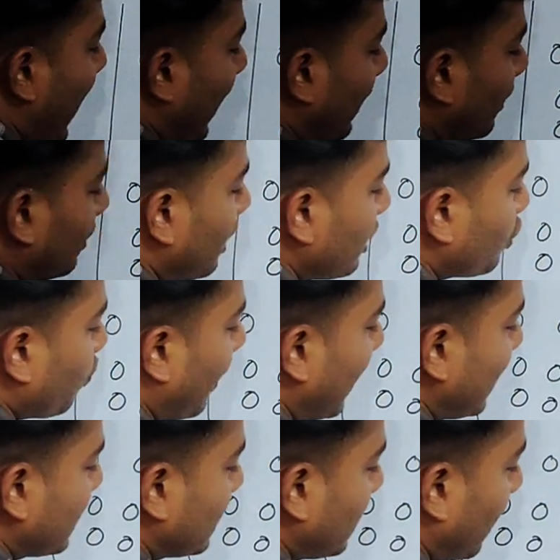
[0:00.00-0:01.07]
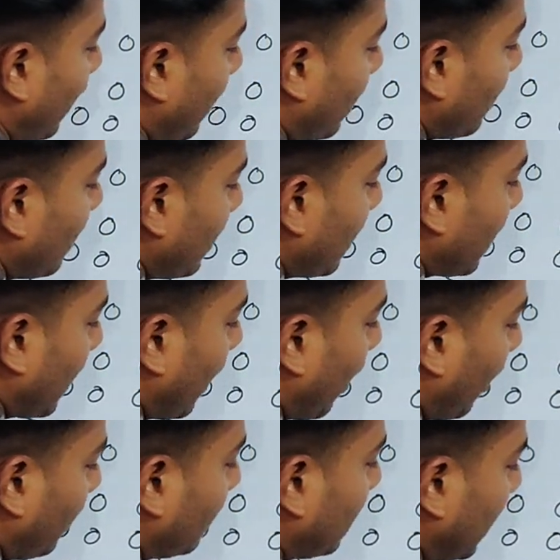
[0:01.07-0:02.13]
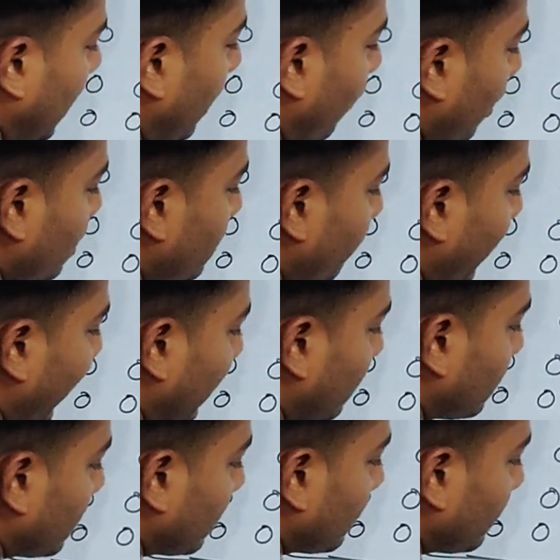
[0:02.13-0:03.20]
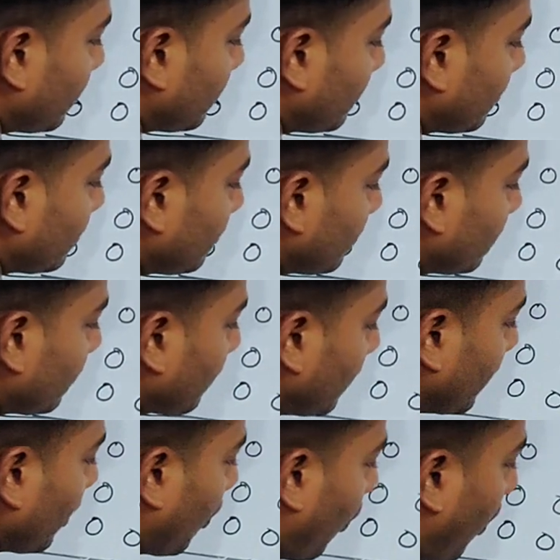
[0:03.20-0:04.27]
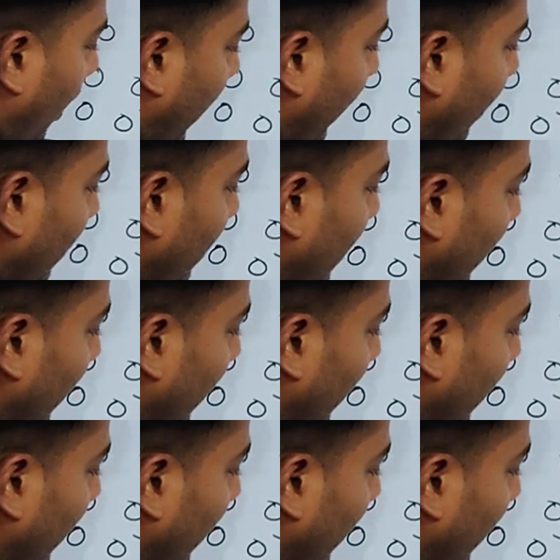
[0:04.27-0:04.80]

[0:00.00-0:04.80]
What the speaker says: and this one is the continuous phase. Okay,